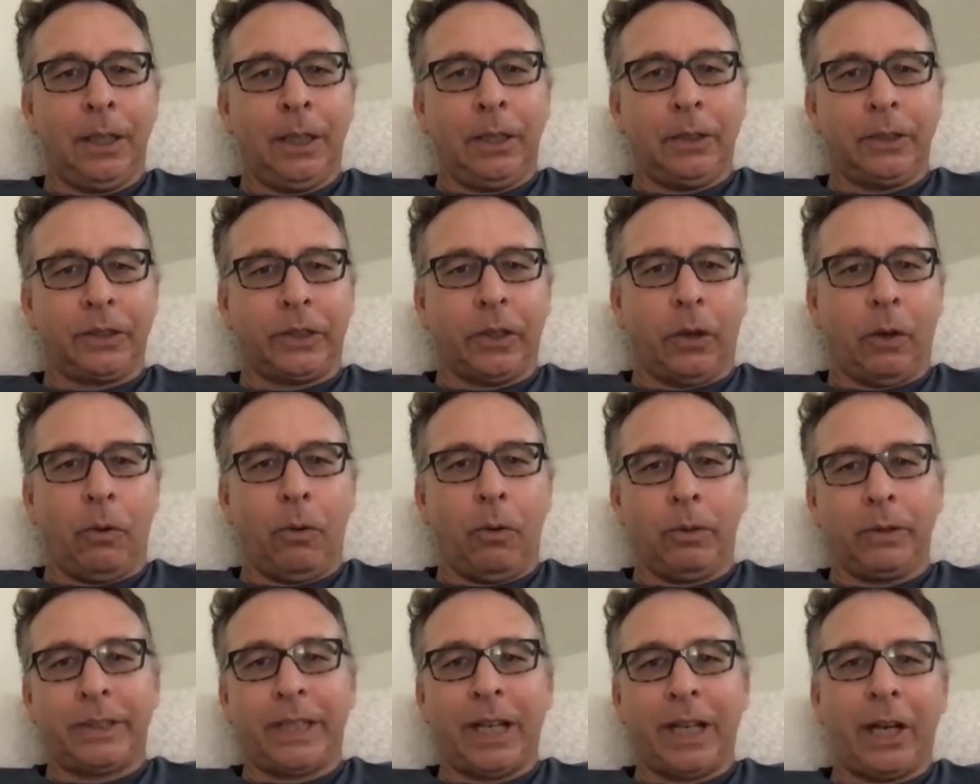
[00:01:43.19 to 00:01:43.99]

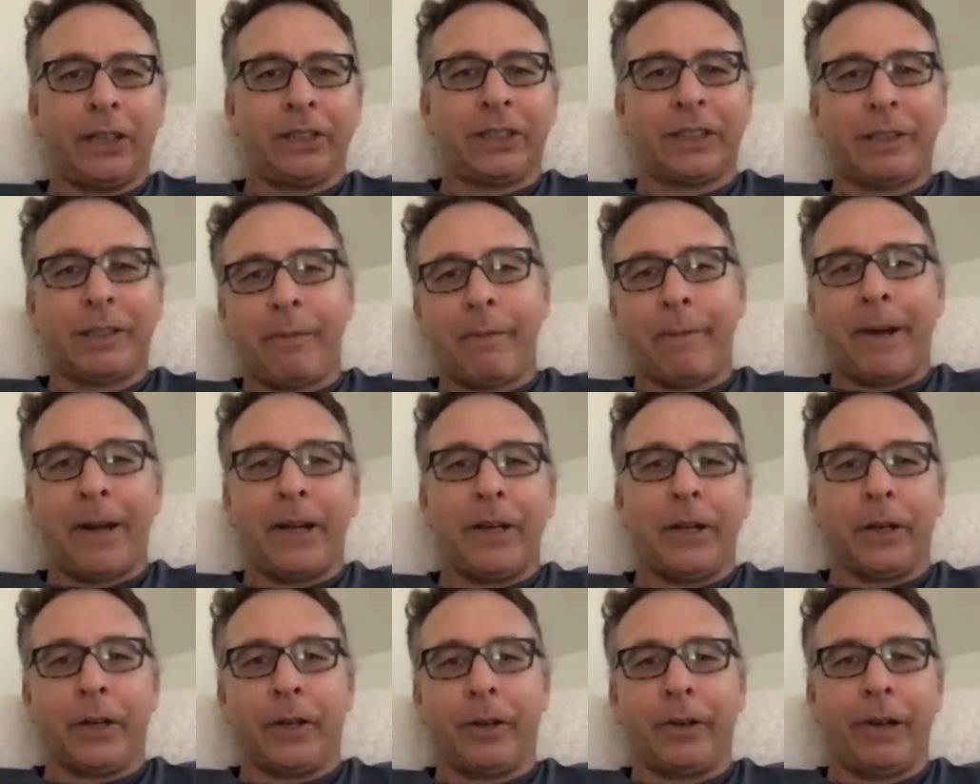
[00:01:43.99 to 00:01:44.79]
So tell us some about
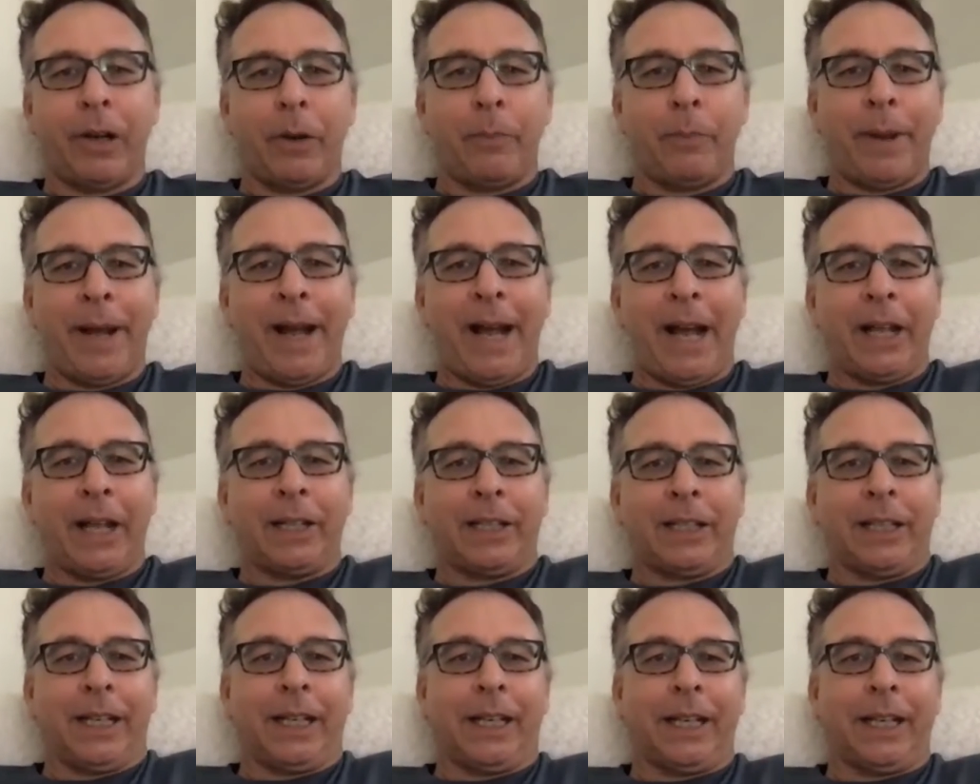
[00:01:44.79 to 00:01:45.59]
your career path